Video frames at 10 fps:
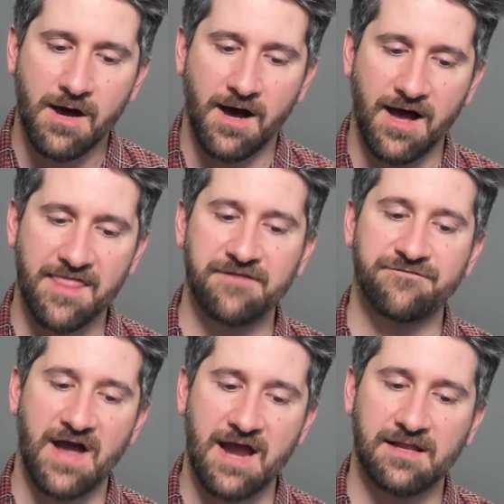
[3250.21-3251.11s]
Uh, and then
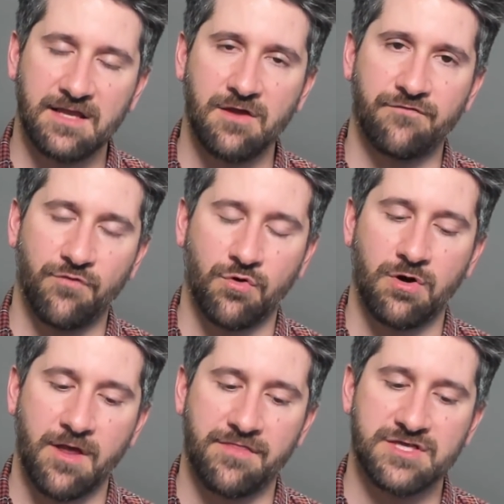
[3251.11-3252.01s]
finally,
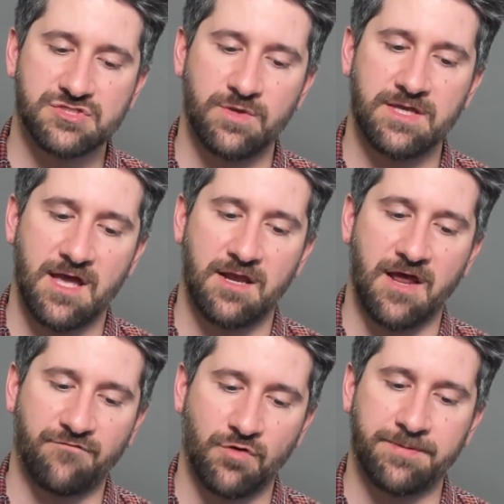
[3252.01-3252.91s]
for this weekend
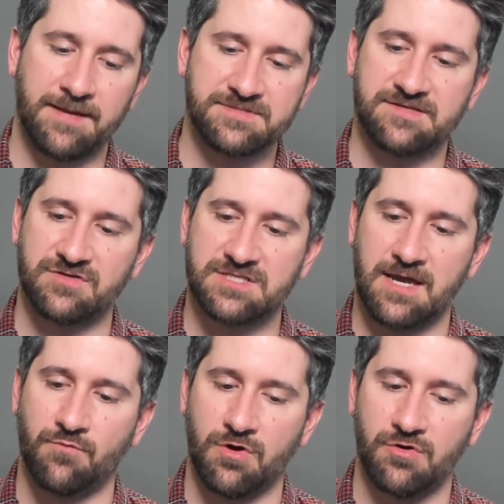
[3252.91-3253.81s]
at 4 p.m. Pacific
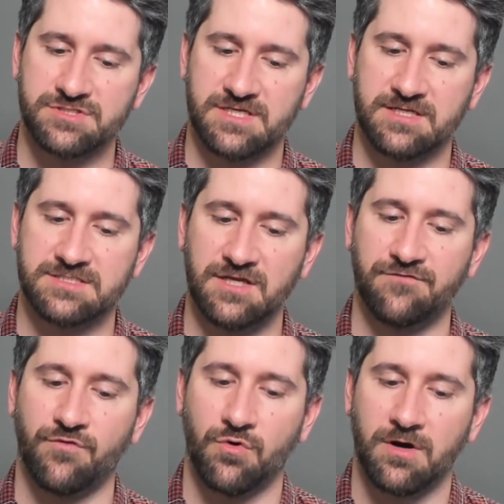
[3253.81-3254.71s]
time, we're hosting
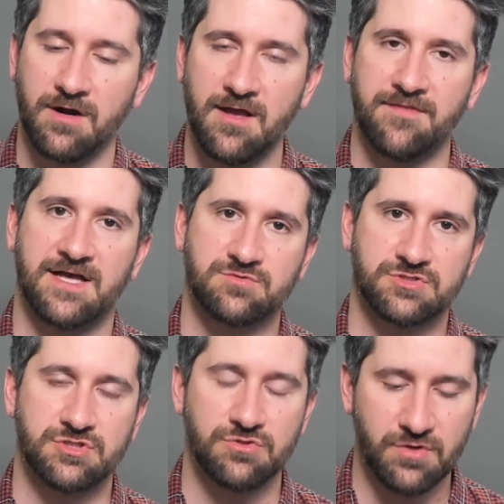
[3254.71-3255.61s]
D4. That's where
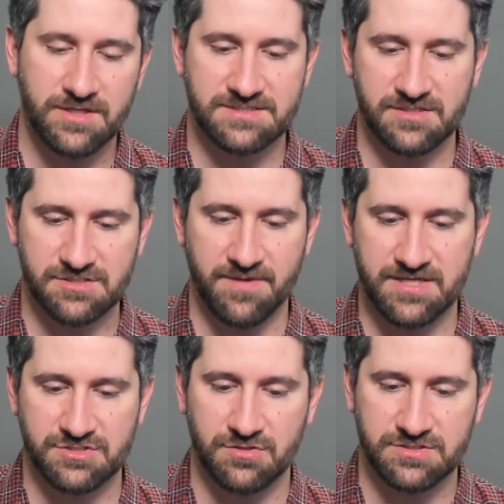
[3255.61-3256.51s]
two Dungeon
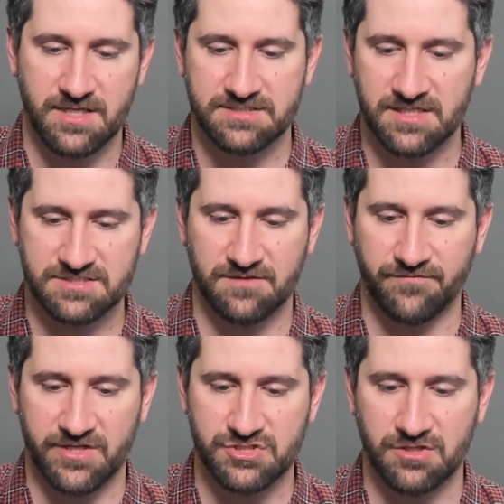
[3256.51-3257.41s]
Masters, Dustin
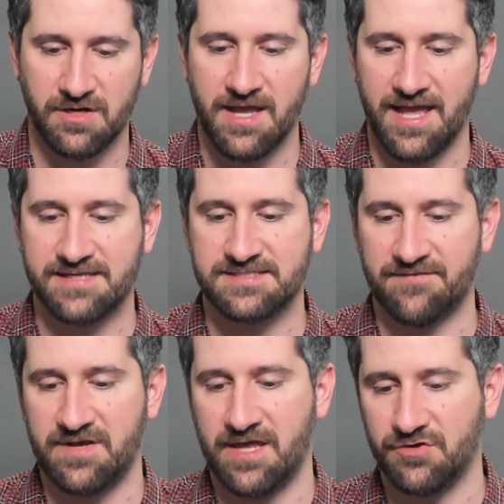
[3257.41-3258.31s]
Fletcher and
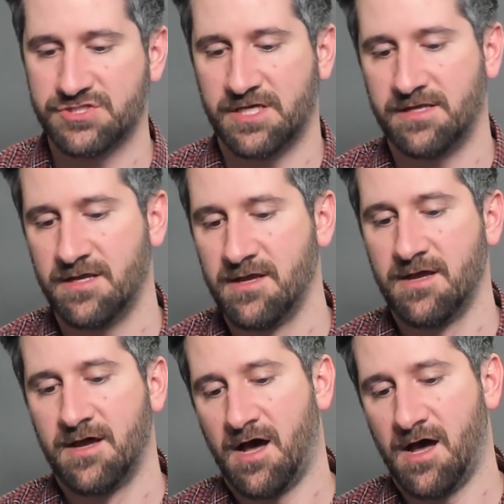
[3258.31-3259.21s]
Devin Henderson,
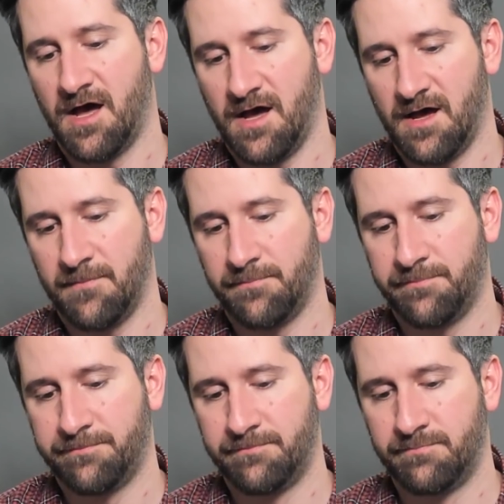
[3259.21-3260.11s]
uh,
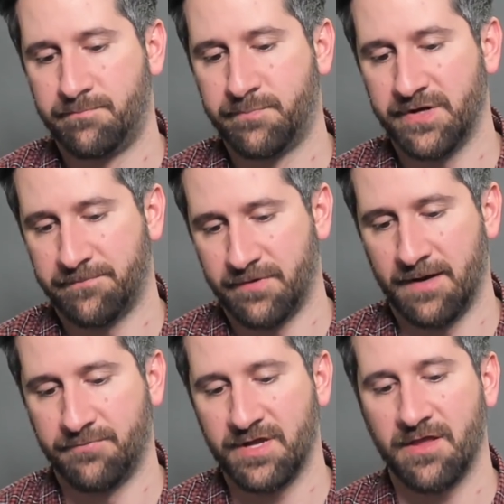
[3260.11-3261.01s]
put
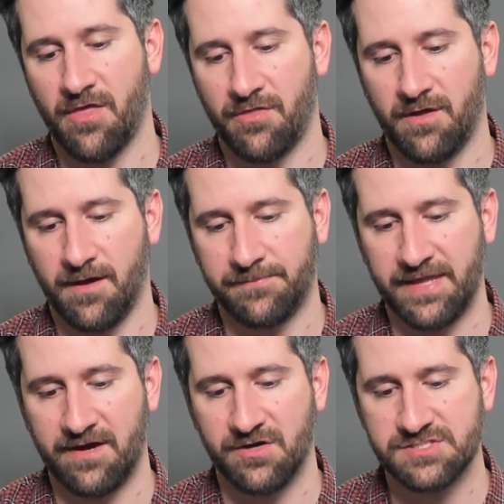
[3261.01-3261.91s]
uh, bring uh,
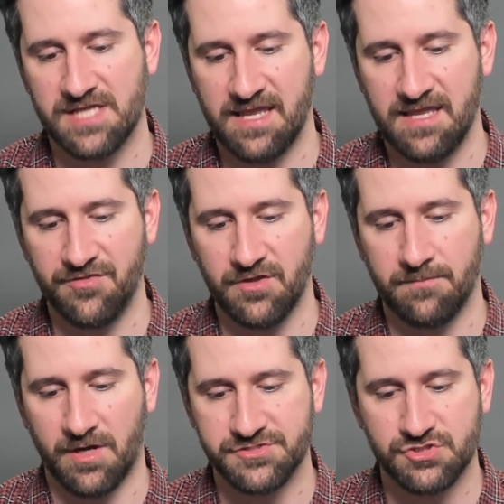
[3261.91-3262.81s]
players Ethan
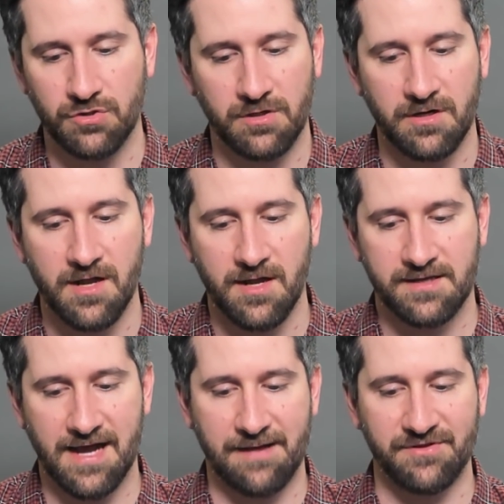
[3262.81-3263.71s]
Monsieur,
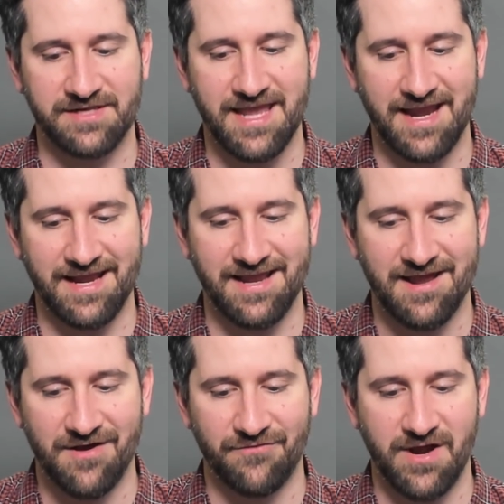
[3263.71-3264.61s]
Goblin Katie,
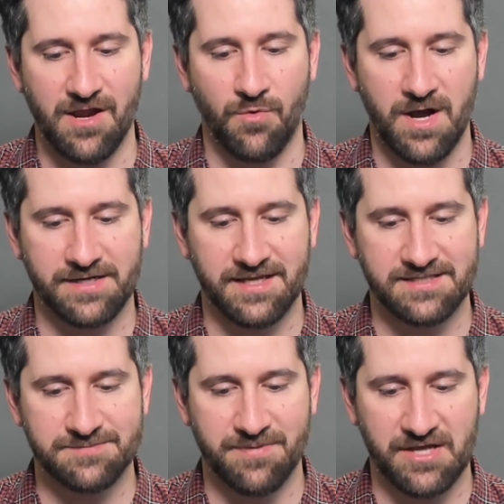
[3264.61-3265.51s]
Raya
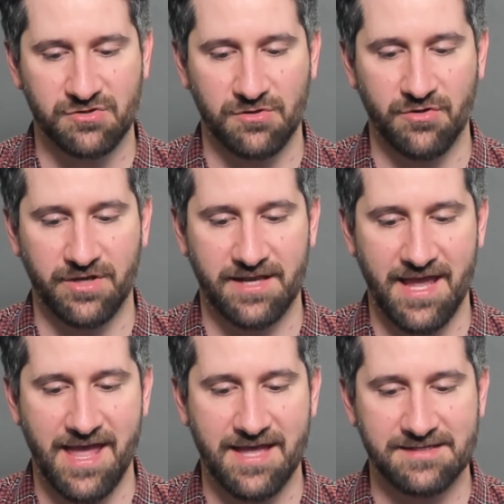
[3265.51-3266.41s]
Watkins, Patrick Logan,
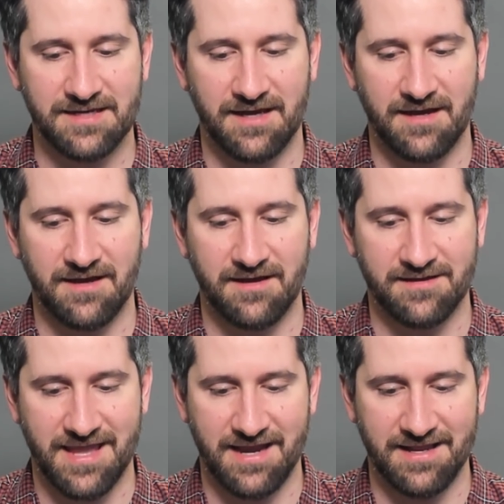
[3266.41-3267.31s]
and uh,
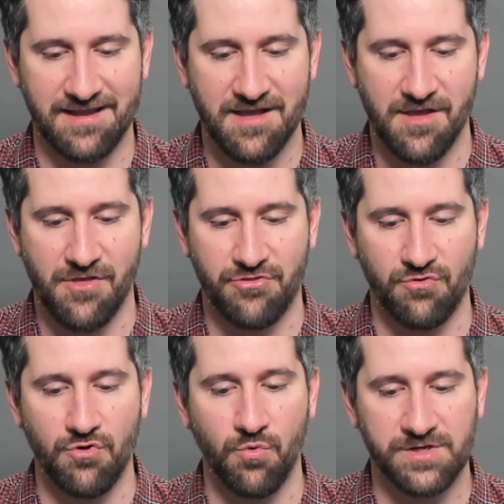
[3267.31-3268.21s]
Katie
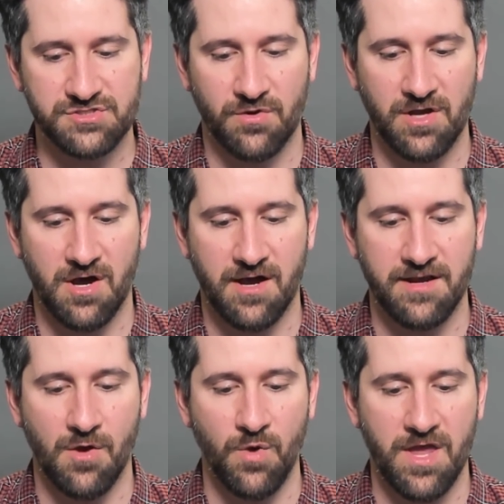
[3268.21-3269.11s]
through what's going
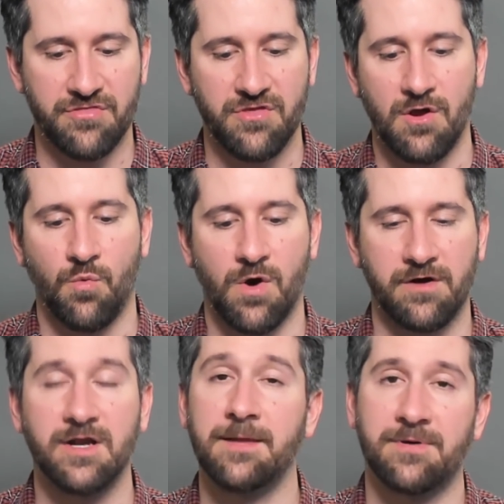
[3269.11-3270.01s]
on with
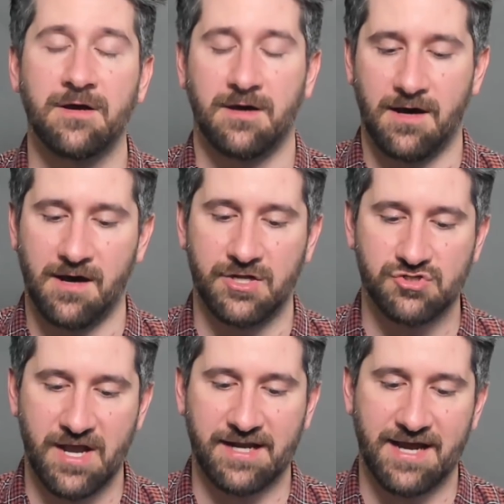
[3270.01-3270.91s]
Waterdeep uh,
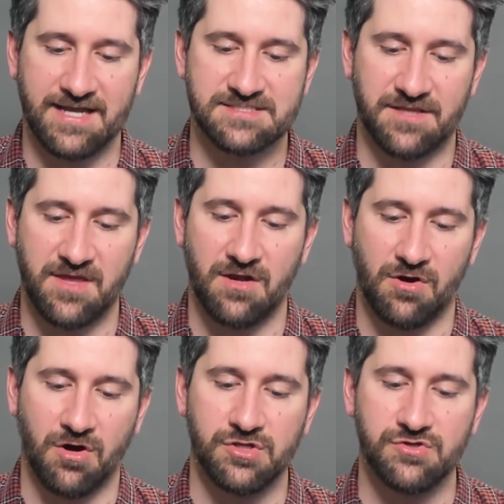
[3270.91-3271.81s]
Dragon Heist, and they
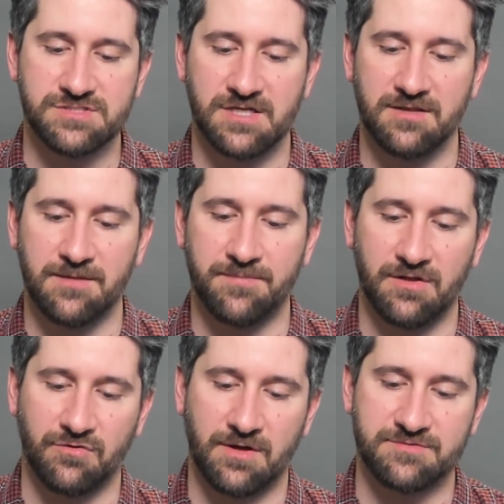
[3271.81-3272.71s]
are using the Beadle
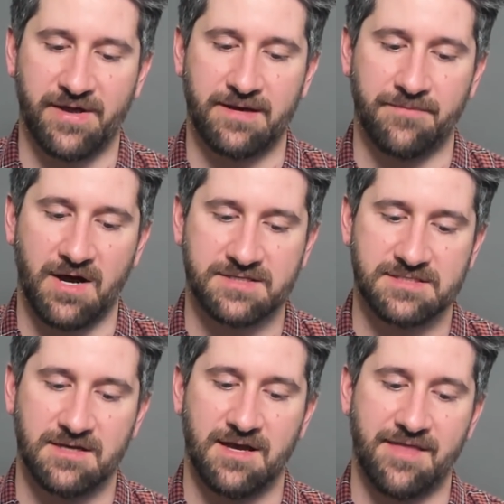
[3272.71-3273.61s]
and Grimm's Platinum Box
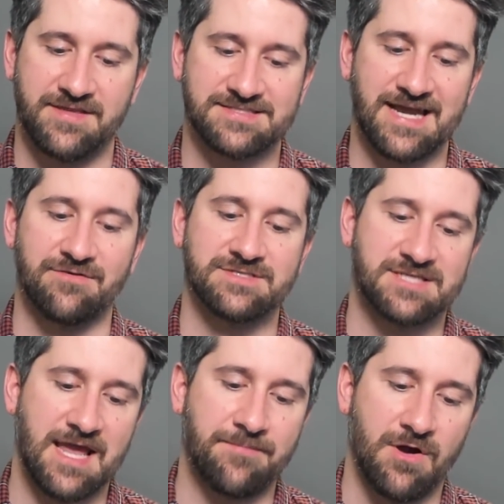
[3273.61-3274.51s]
and the
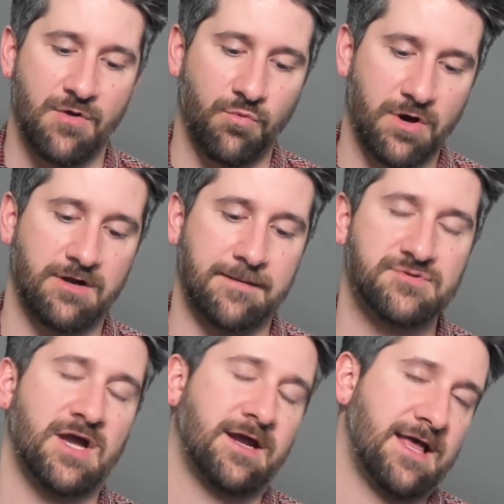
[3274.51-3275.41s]
Syrinscape Waterdeep
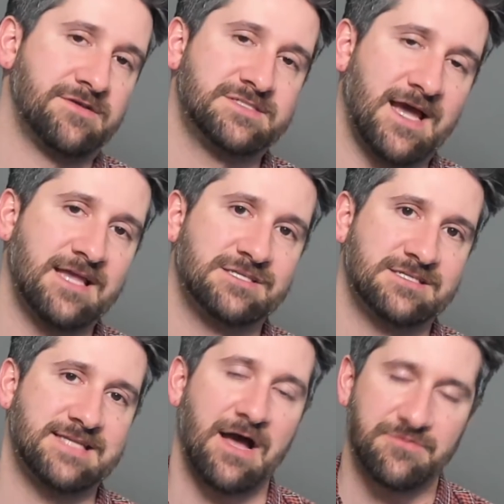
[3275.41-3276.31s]
Dragon House Science
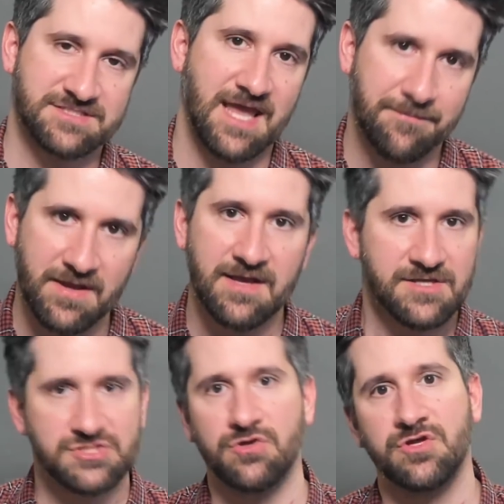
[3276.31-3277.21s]
Soundscape,
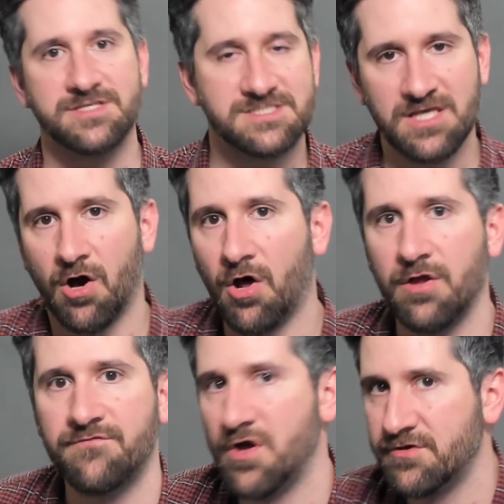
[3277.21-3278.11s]
so you can see all
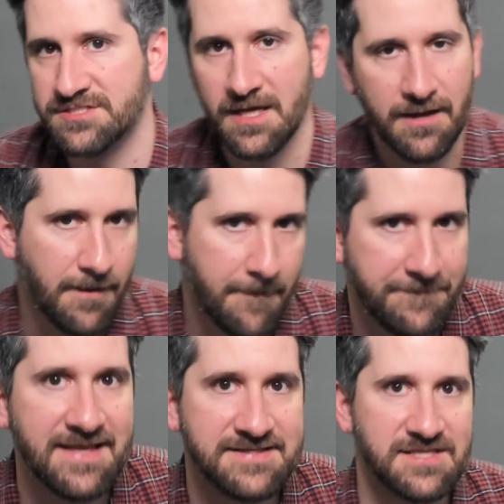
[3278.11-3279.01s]
of those
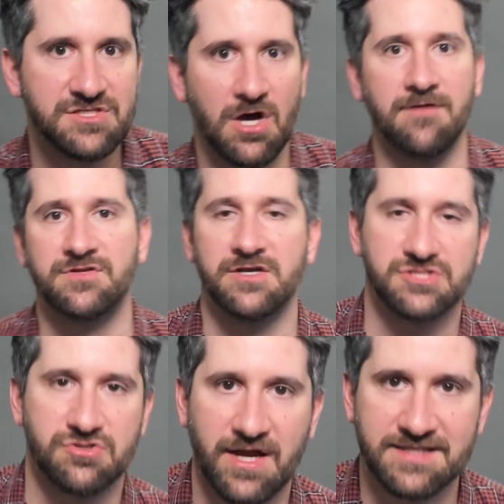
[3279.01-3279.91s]
pieces of Dungeons
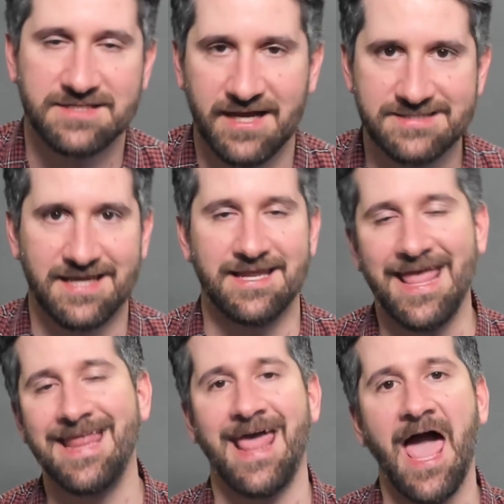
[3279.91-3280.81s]
and Dragons content
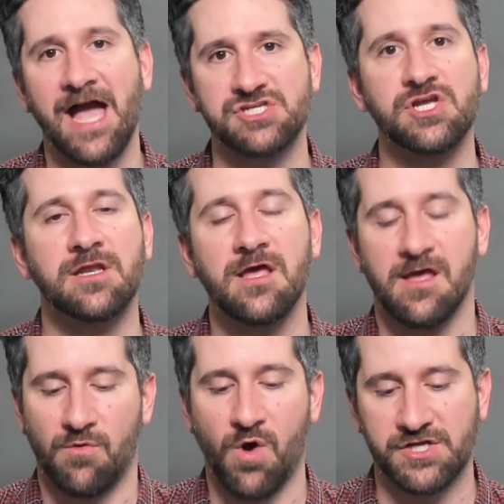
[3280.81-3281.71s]
in action
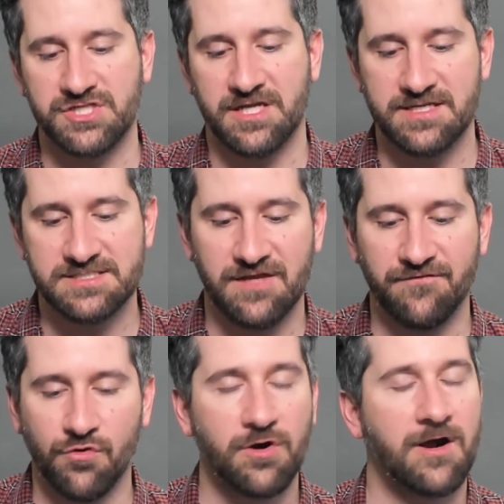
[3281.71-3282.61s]
watching
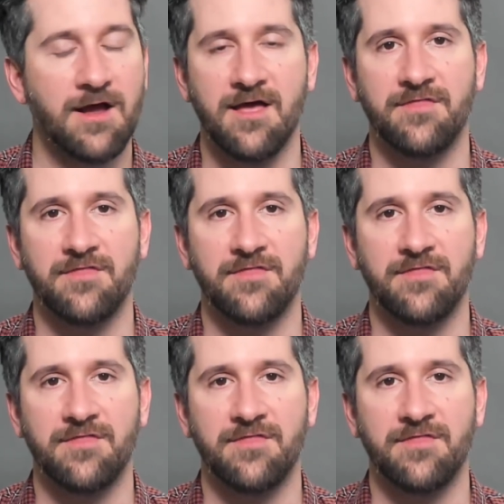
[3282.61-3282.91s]
D4.